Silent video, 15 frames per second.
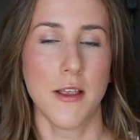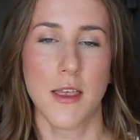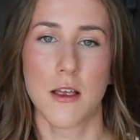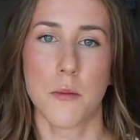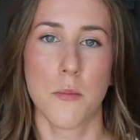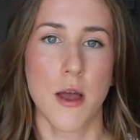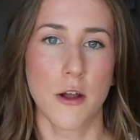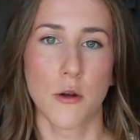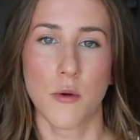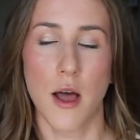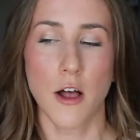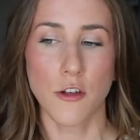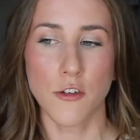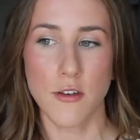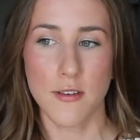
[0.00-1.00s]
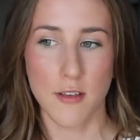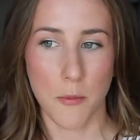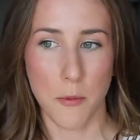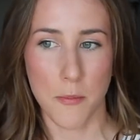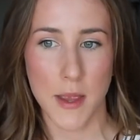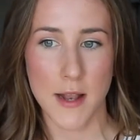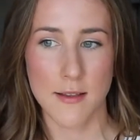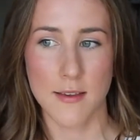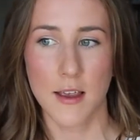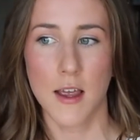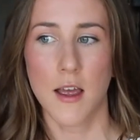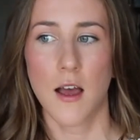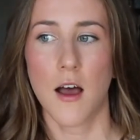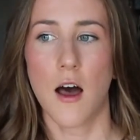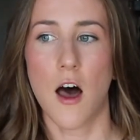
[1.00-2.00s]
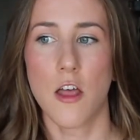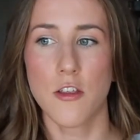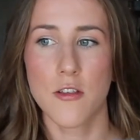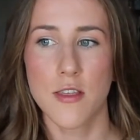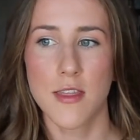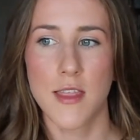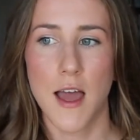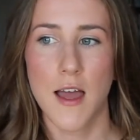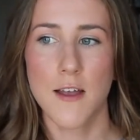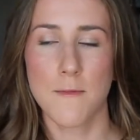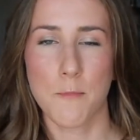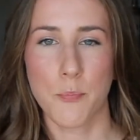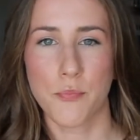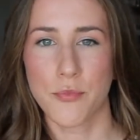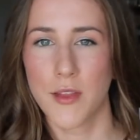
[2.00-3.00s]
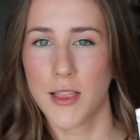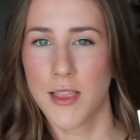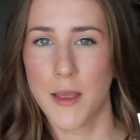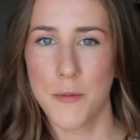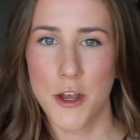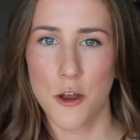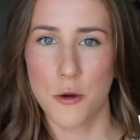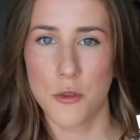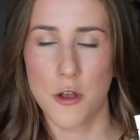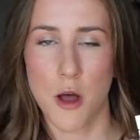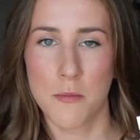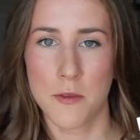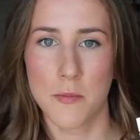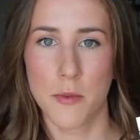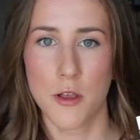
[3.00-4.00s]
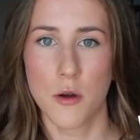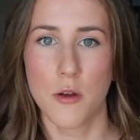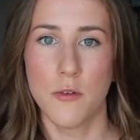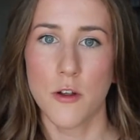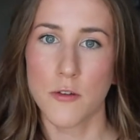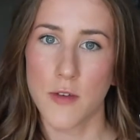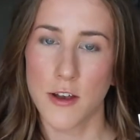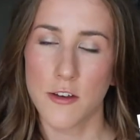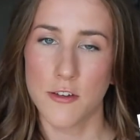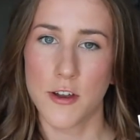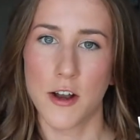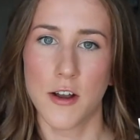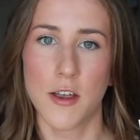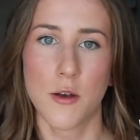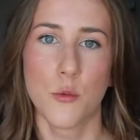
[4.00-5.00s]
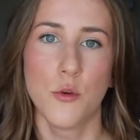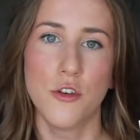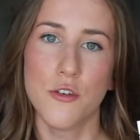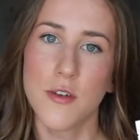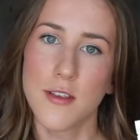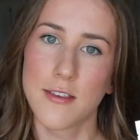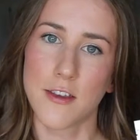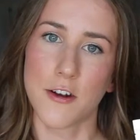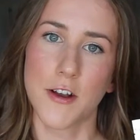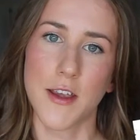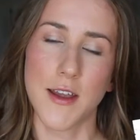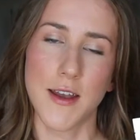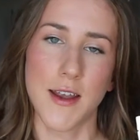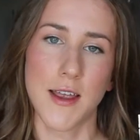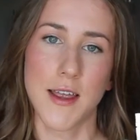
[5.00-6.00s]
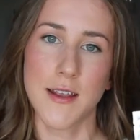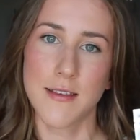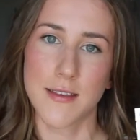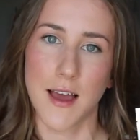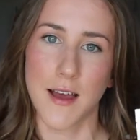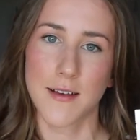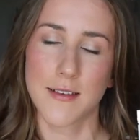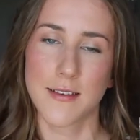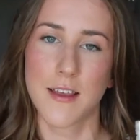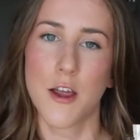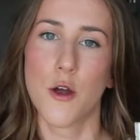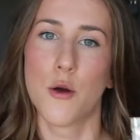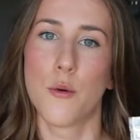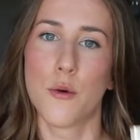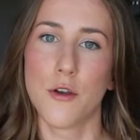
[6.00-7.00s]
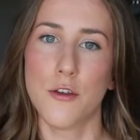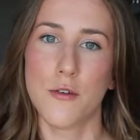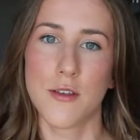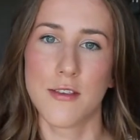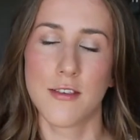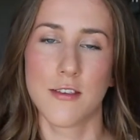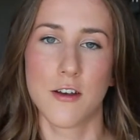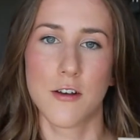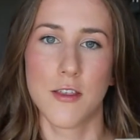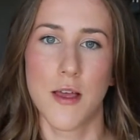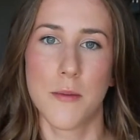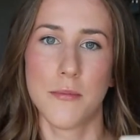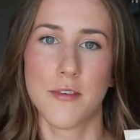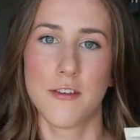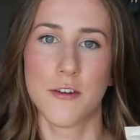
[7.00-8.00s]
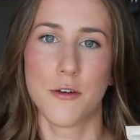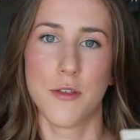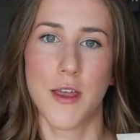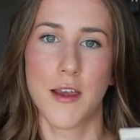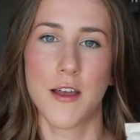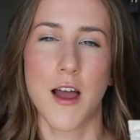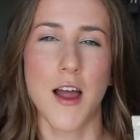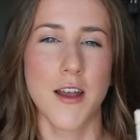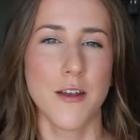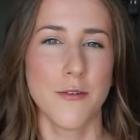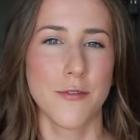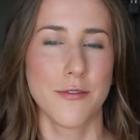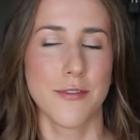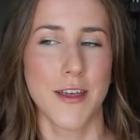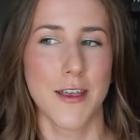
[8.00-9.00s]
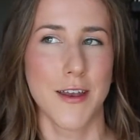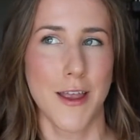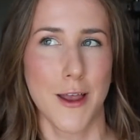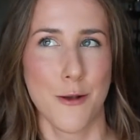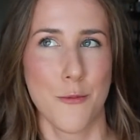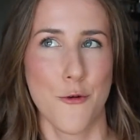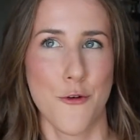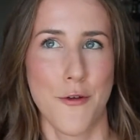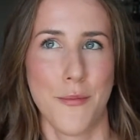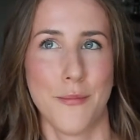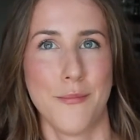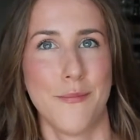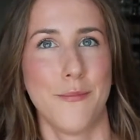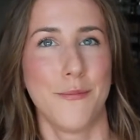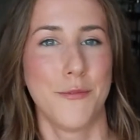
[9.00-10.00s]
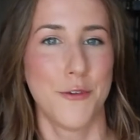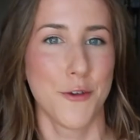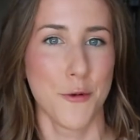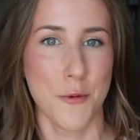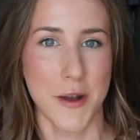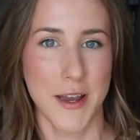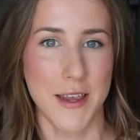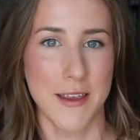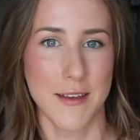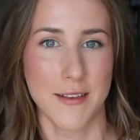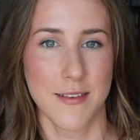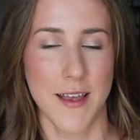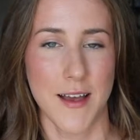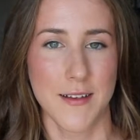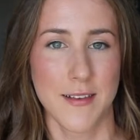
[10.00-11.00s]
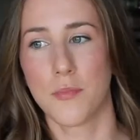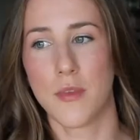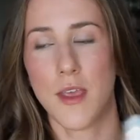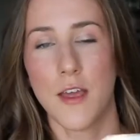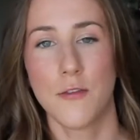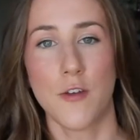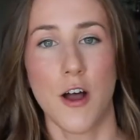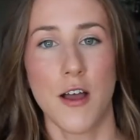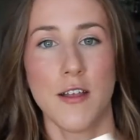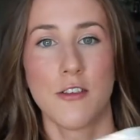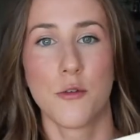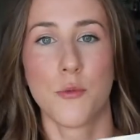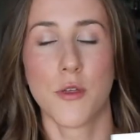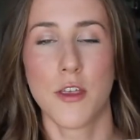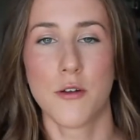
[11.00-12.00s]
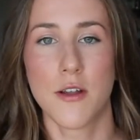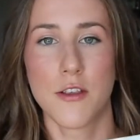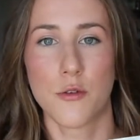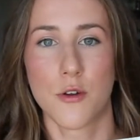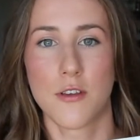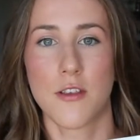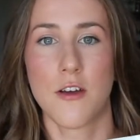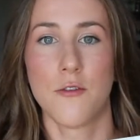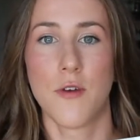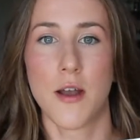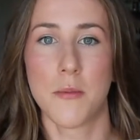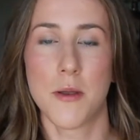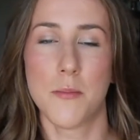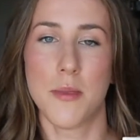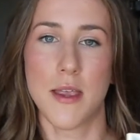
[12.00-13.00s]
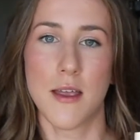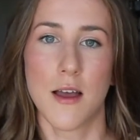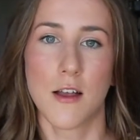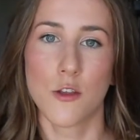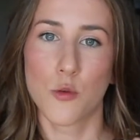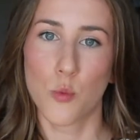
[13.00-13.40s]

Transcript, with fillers: like a microalgae supplement. Other than that, let me know in the comments below if you're a vegetarian, would you consider eating insects? or do you consider them still like kind of like an animal don't want to eat insects. If not, it's a really great source of vitamin B12.